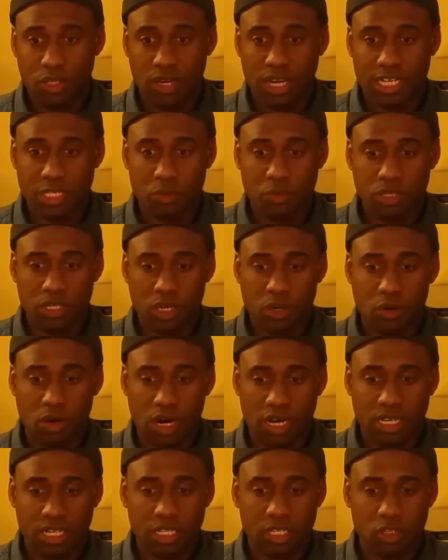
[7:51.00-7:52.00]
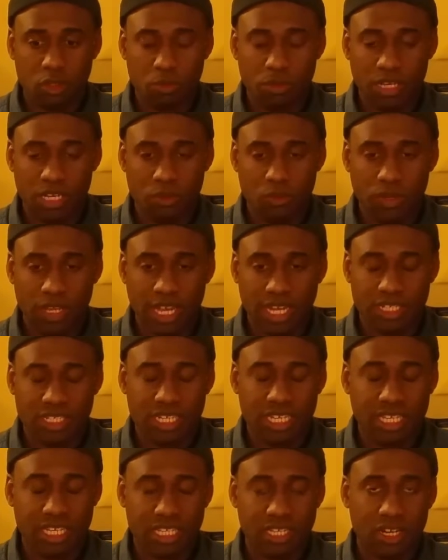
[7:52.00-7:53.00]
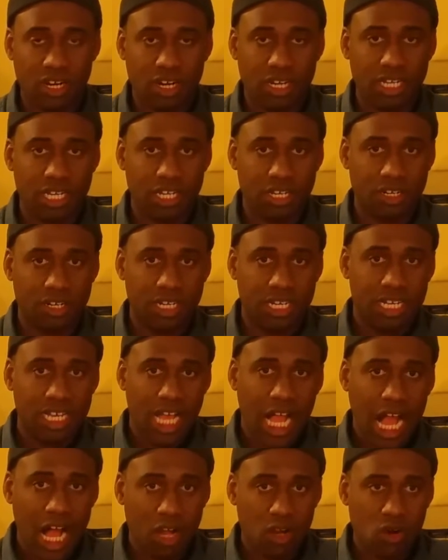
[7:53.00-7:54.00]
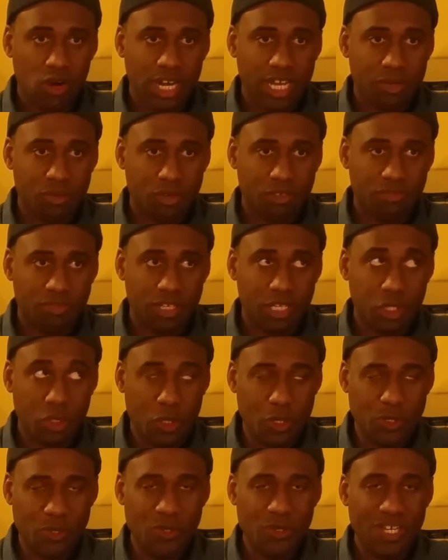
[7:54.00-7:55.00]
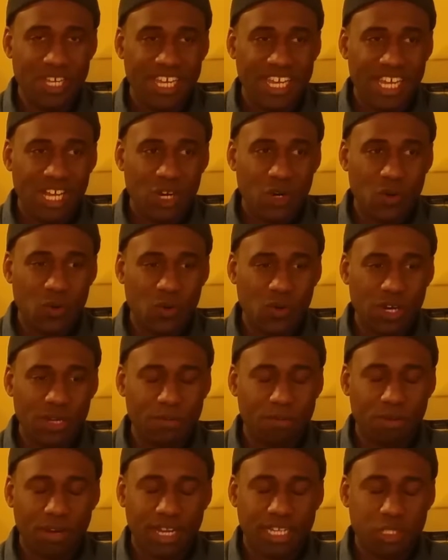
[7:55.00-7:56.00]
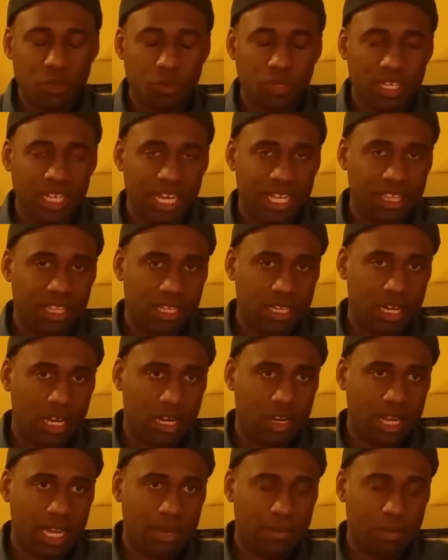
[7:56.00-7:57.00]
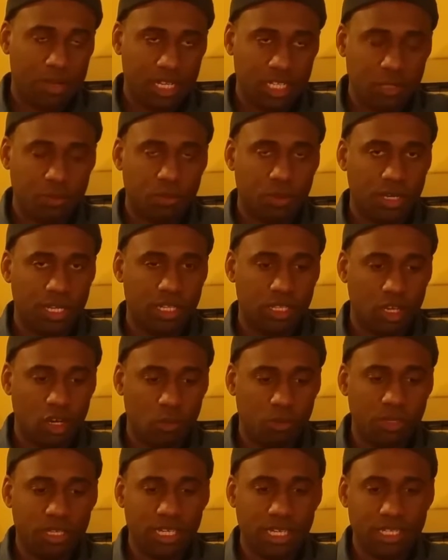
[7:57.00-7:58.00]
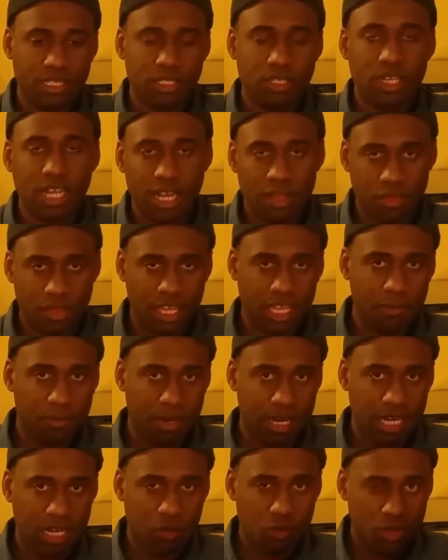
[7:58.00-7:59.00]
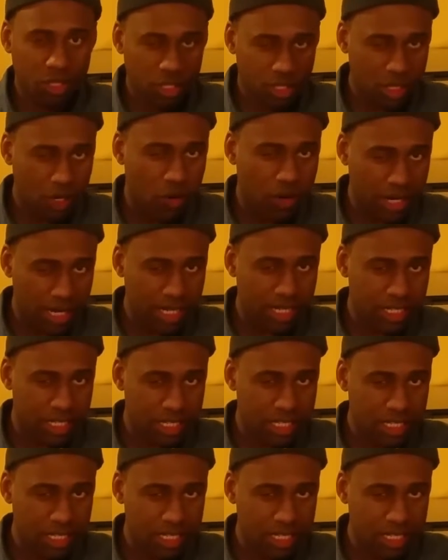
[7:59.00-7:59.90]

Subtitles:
as we go on a little bit and we actually get the car here, I'll go ahead and reveal what price we got the car at, but it's pretty low because you got to think about it. When you're going into